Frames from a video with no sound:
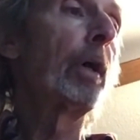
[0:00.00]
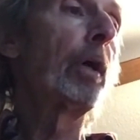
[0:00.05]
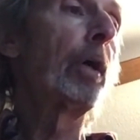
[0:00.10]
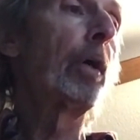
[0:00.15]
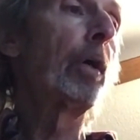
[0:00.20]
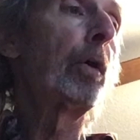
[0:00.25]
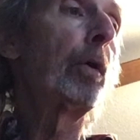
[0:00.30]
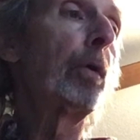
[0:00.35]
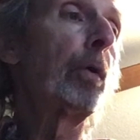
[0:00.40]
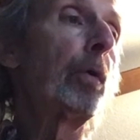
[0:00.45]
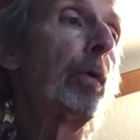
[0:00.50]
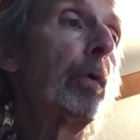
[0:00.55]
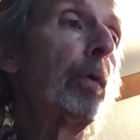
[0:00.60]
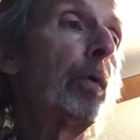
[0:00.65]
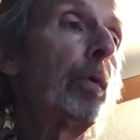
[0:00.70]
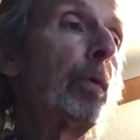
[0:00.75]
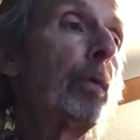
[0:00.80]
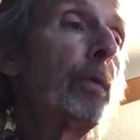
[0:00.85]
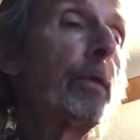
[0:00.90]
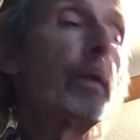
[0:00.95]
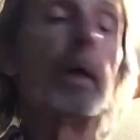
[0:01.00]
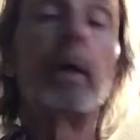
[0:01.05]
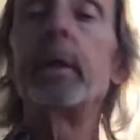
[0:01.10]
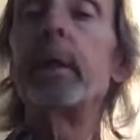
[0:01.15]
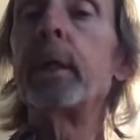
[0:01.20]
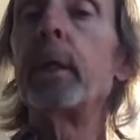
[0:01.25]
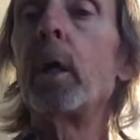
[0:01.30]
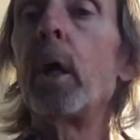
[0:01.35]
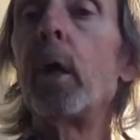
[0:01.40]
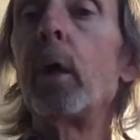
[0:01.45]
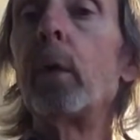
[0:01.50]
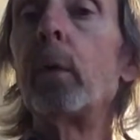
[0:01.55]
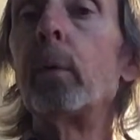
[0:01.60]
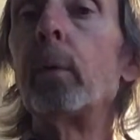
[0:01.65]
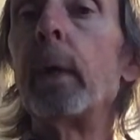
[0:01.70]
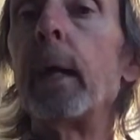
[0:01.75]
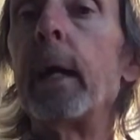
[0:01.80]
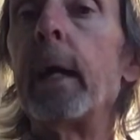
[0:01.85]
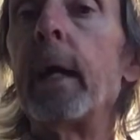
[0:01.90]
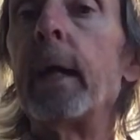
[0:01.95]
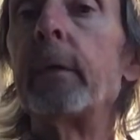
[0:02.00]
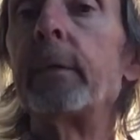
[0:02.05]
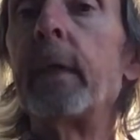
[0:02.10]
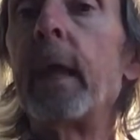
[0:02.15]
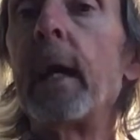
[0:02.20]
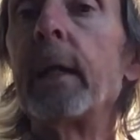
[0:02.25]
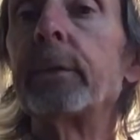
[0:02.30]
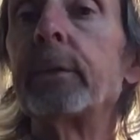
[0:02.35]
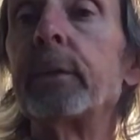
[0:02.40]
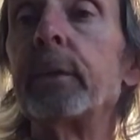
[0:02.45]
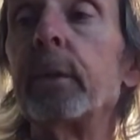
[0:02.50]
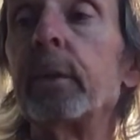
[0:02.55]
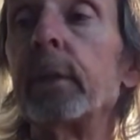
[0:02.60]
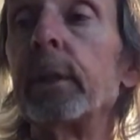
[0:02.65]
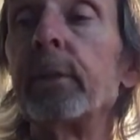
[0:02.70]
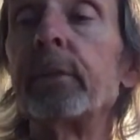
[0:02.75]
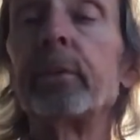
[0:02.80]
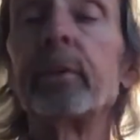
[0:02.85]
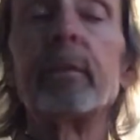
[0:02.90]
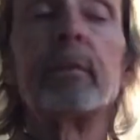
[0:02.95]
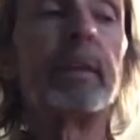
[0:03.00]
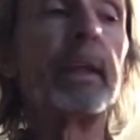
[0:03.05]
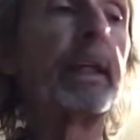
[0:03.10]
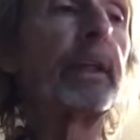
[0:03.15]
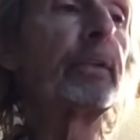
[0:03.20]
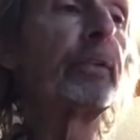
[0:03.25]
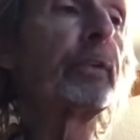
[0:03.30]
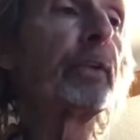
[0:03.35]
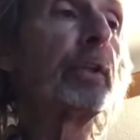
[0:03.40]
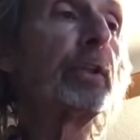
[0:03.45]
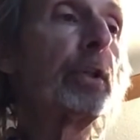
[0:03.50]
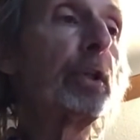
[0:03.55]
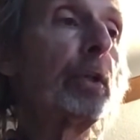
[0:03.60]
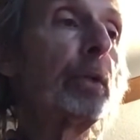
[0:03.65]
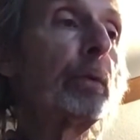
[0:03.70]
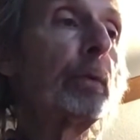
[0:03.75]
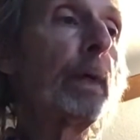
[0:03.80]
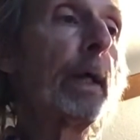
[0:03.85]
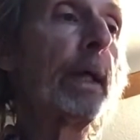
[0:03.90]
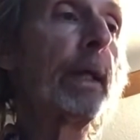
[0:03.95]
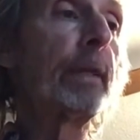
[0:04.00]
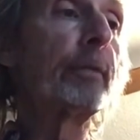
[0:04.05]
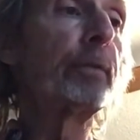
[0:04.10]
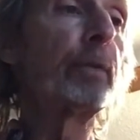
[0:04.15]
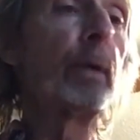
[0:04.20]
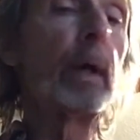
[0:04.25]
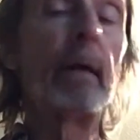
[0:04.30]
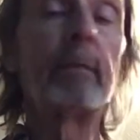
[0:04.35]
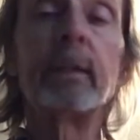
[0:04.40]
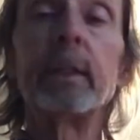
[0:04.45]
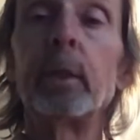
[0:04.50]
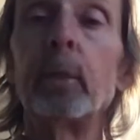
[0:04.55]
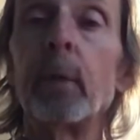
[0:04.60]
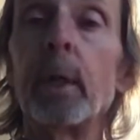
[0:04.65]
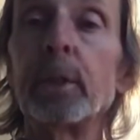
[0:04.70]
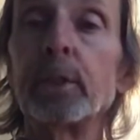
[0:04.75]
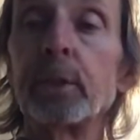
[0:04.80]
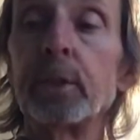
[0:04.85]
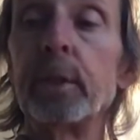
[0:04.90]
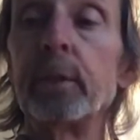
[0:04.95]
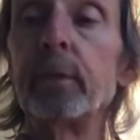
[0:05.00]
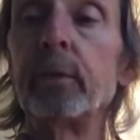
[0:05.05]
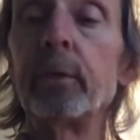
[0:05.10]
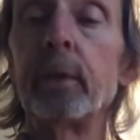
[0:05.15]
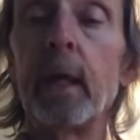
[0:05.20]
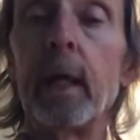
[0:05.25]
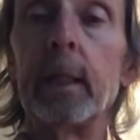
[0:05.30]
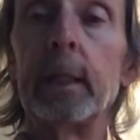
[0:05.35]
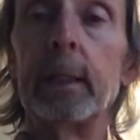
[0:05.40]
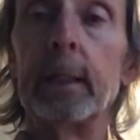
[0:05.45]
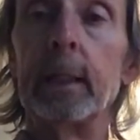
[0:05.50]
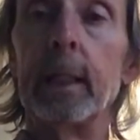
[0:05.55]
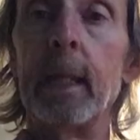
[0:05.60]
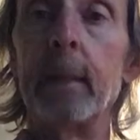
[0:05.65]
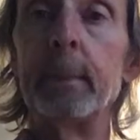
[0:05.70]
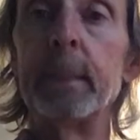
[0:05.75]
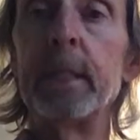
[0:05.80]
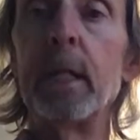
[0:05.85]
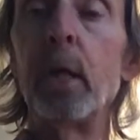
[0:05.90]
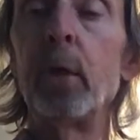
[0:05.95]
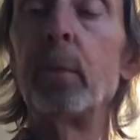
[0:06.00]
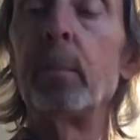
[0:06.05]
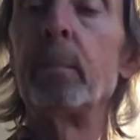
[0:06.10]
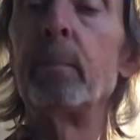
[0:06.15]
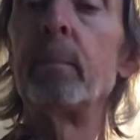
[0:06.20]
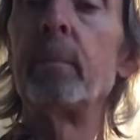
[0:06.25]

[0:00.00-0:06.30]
So there you go. Add that to your list of things to do. And if you have any questions, let me